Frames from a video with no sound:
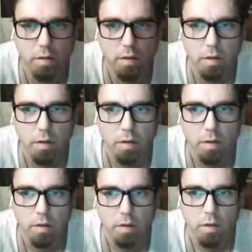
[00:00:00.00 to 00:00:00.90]

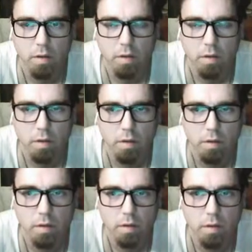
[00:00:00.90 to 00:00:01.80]

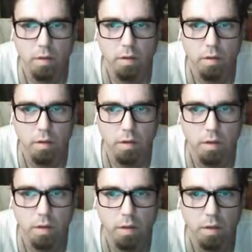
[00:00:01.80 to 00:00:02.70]

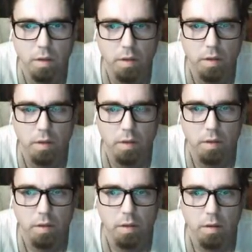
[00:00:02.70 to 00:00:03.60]

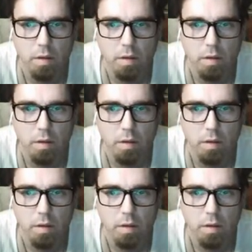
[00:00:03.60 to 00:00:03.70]
(silence)